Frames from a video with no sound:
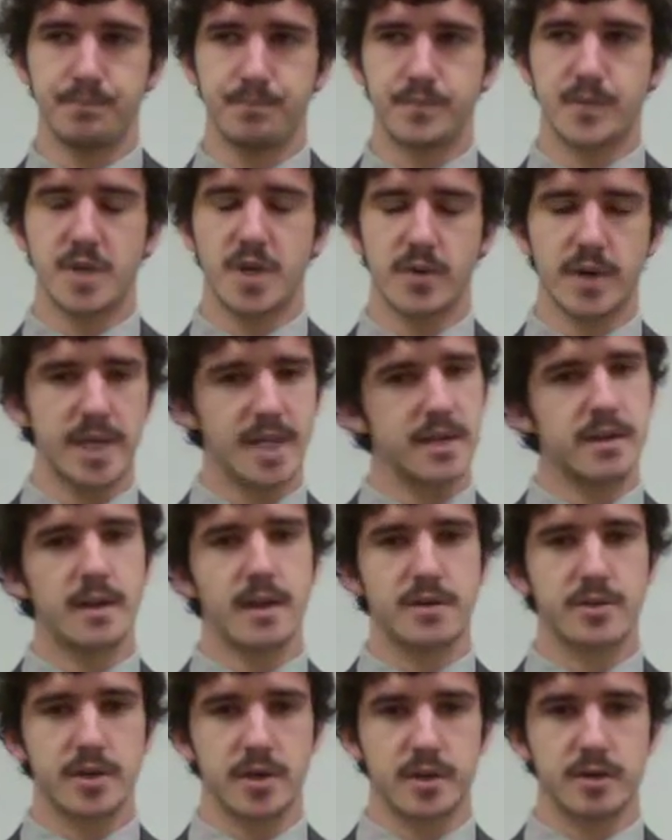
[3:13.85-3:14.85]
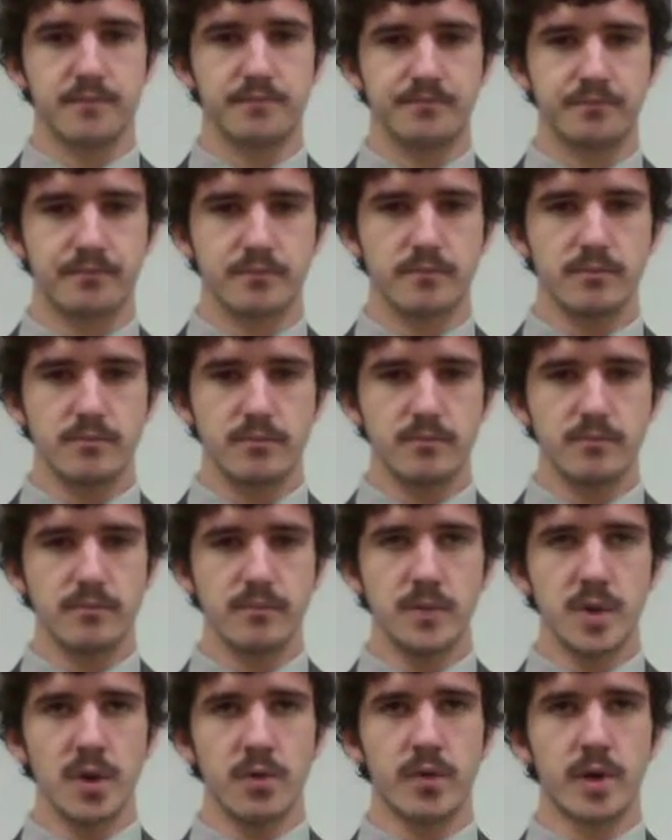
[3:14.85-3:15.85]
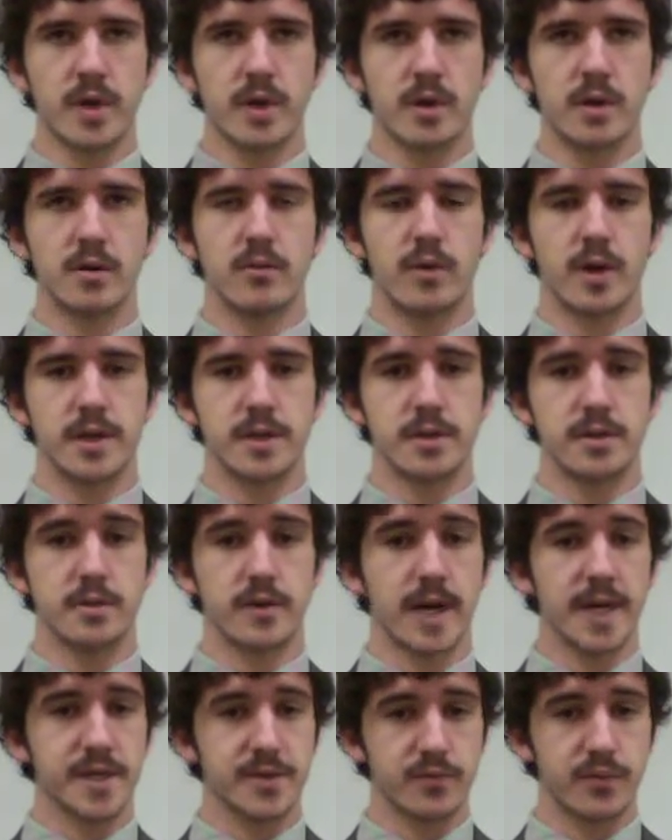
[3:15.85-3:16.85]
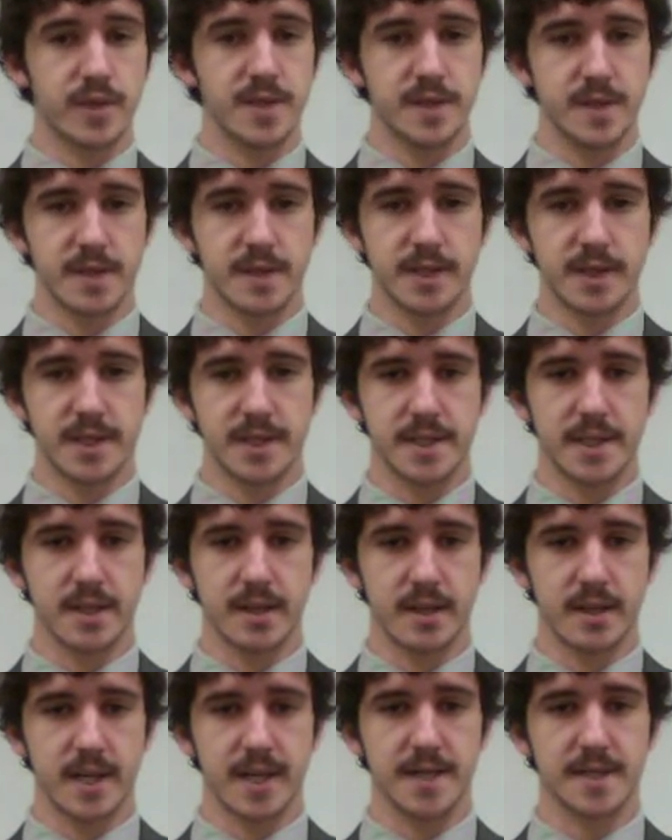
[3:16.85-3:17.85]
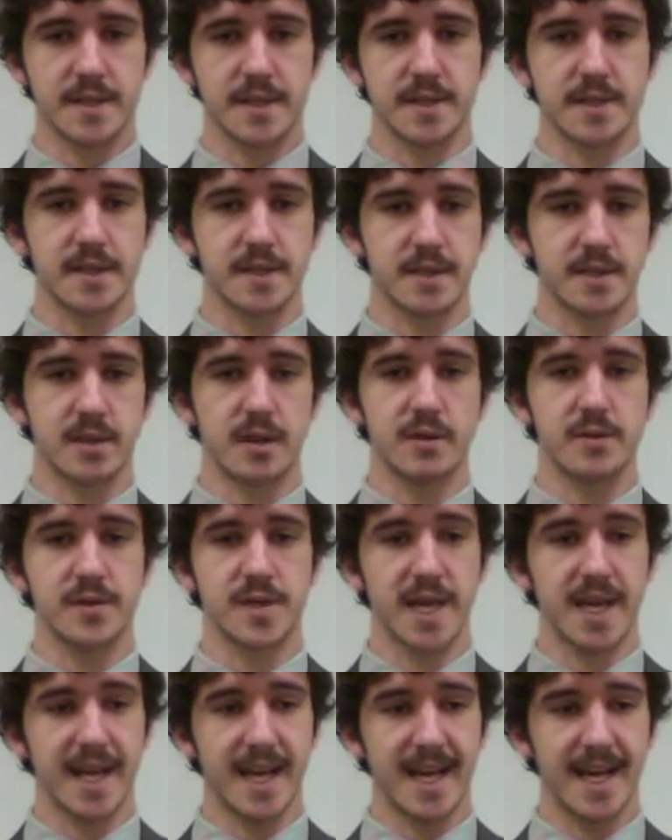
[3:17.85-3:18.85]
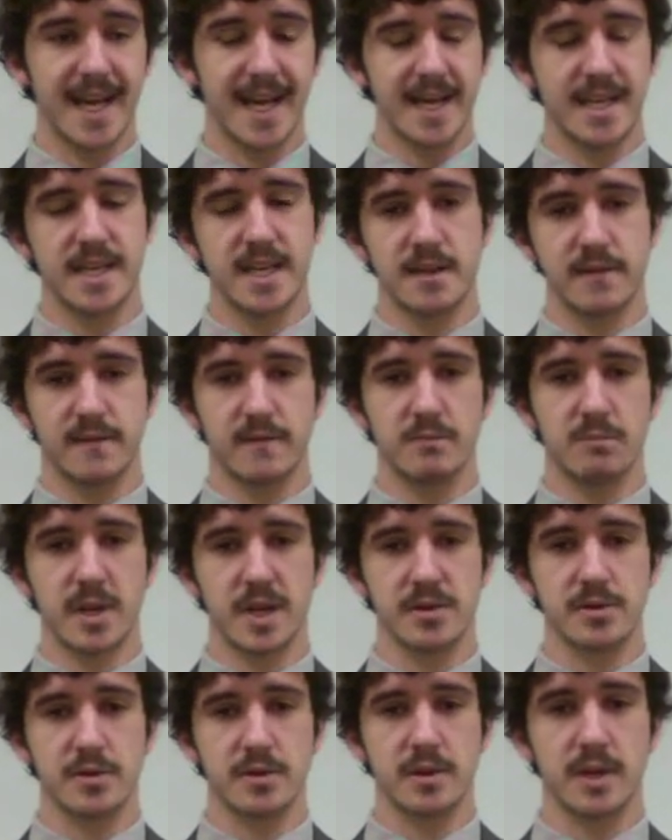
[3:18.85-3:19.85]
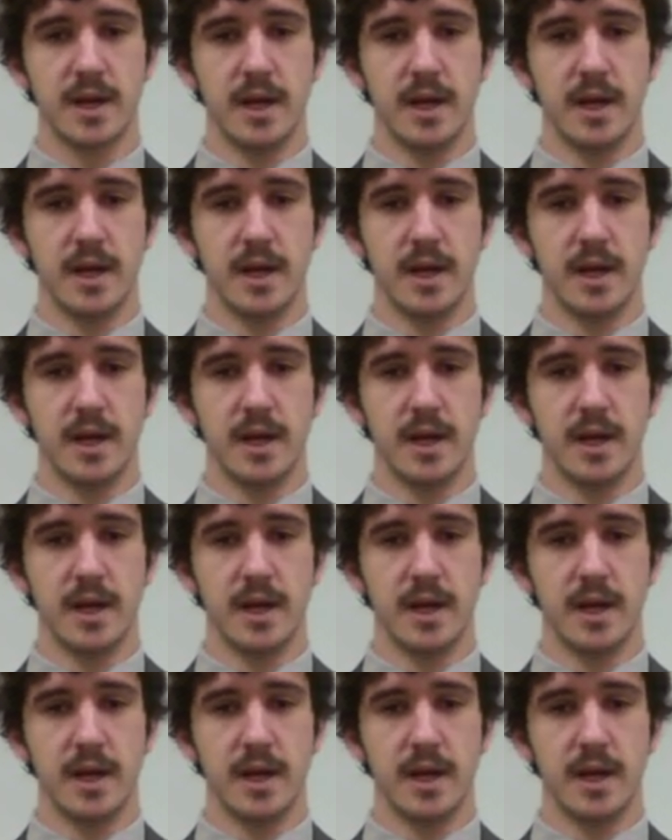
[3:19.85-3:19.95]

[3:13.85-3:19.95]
So in a nutshell, what you're going to want to do, as was discussed in class, is disclose any information